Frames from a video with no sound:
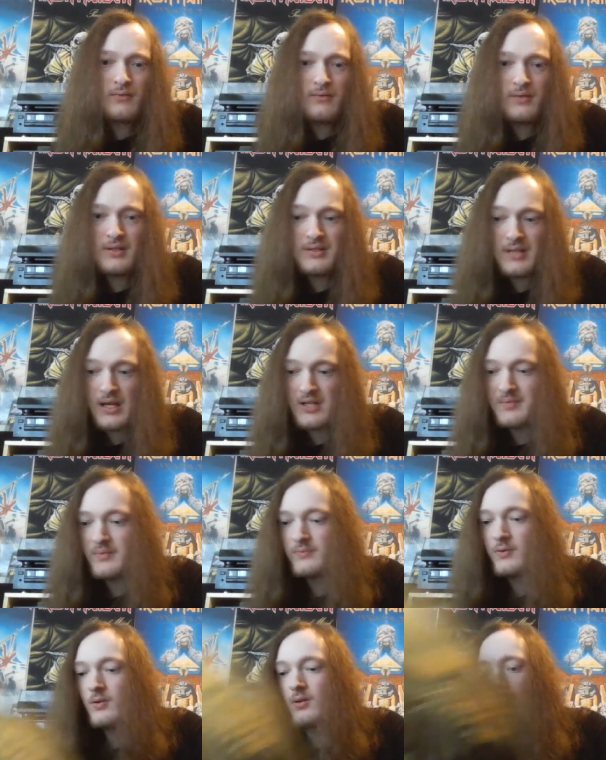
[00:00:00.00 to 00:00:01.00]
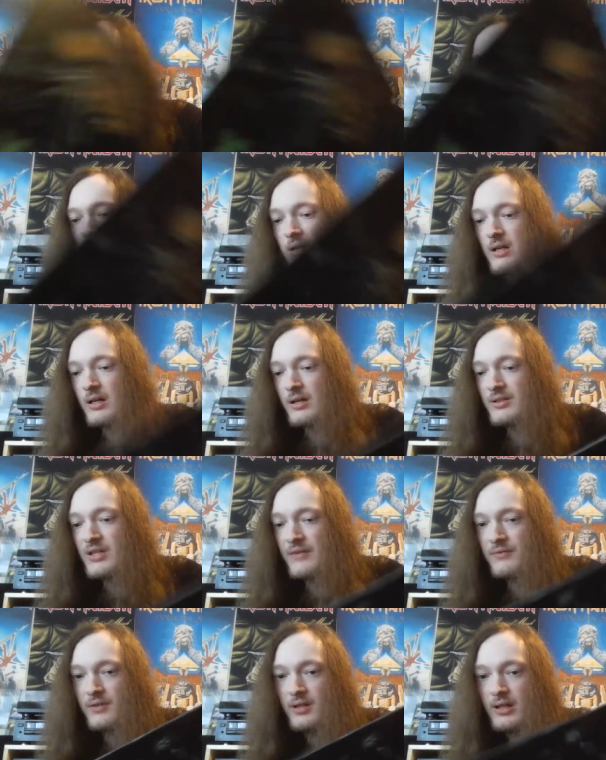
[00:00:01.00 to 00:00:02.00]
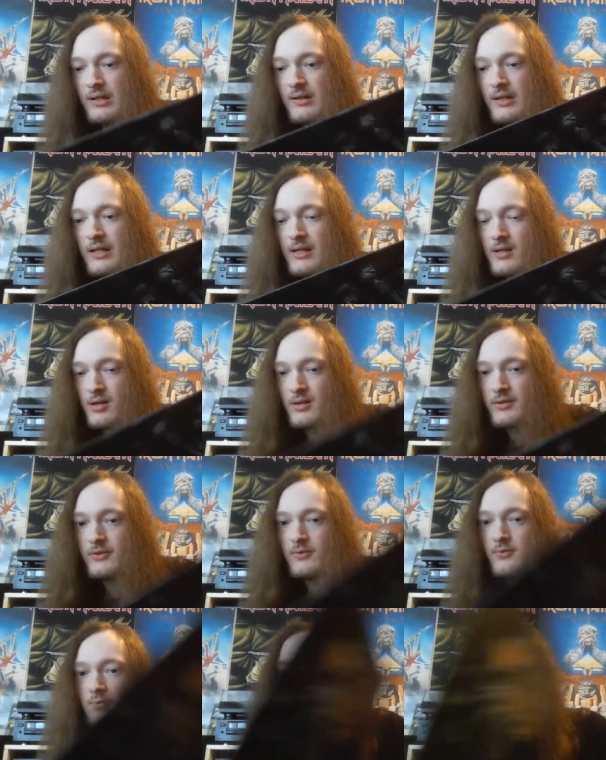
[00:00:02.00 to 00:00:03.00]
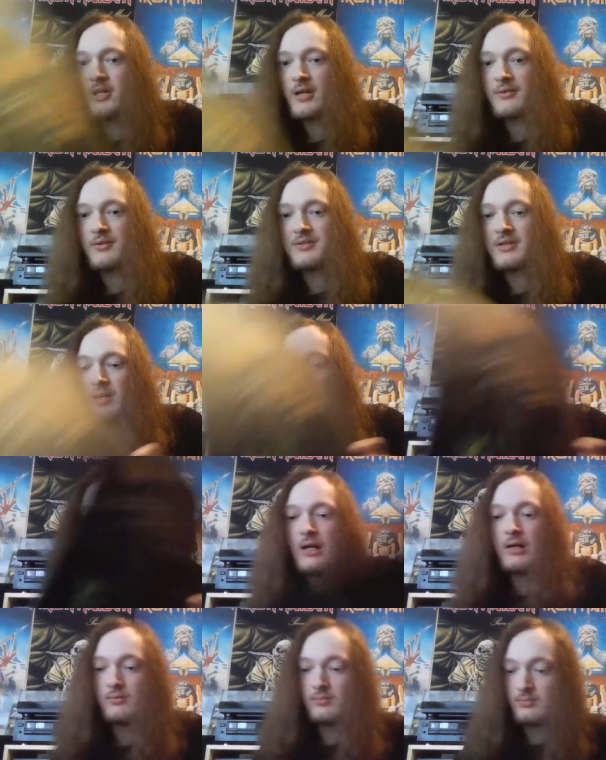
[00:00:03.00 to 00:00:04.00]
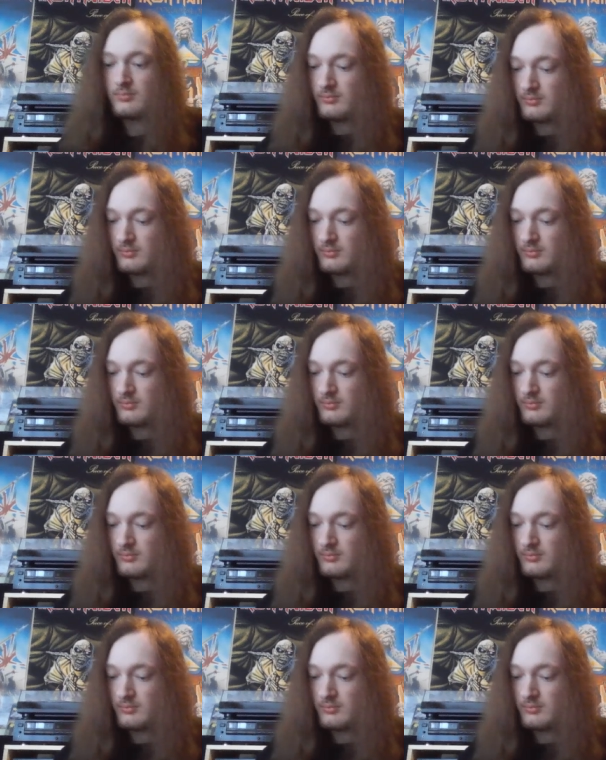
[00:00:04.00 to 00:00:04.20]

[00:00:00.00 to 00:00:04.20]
of these guys before, but uh, definitely eager to check this album out.